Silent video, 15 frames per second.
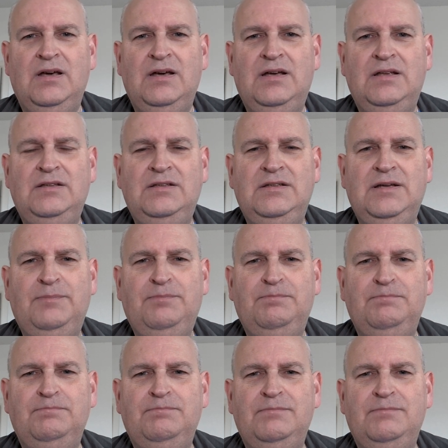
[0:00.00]
And
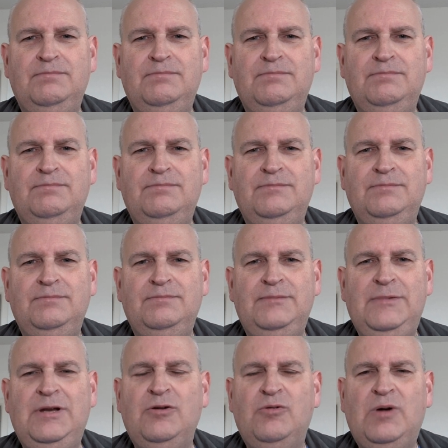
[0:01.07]

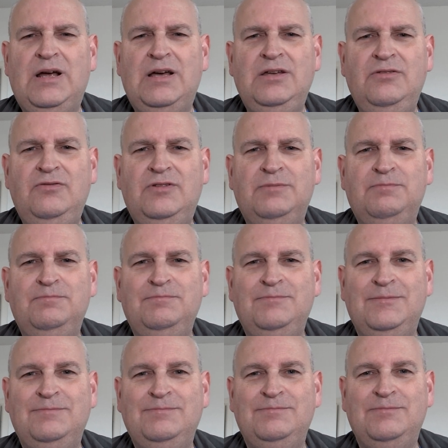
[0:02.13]
it arrived.
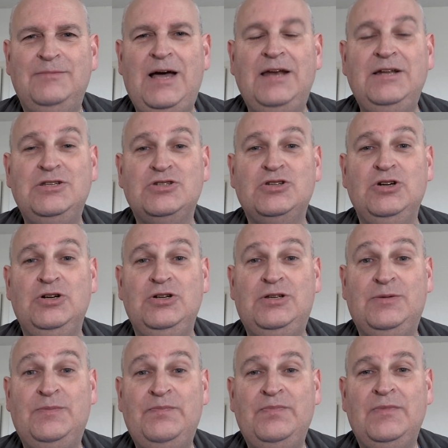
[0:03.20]
And it's
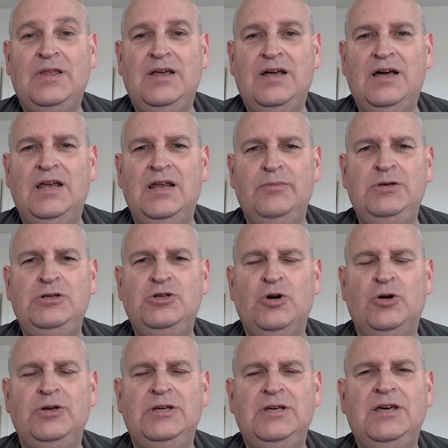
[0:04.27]
good. And I'm
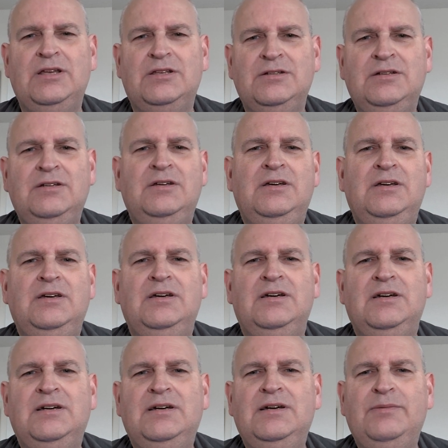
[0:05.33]
enjoying it.
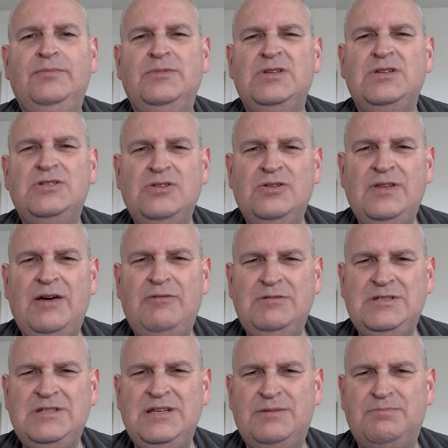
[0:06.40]
So that
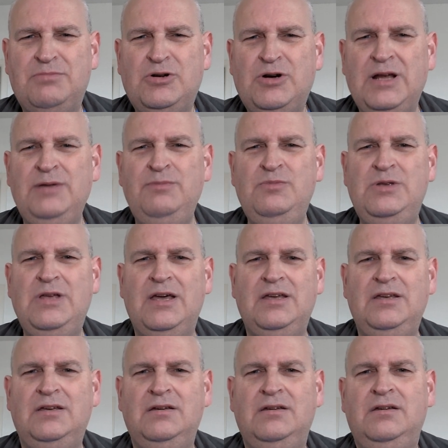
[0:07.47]
was it, Prime
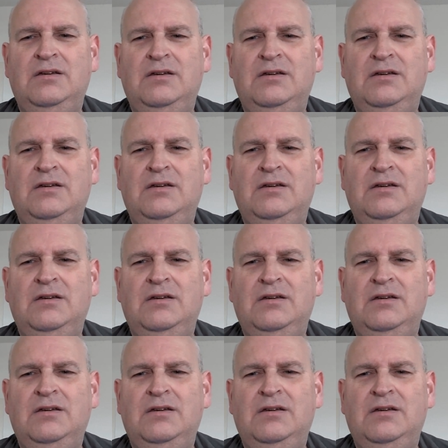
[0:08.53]
Day.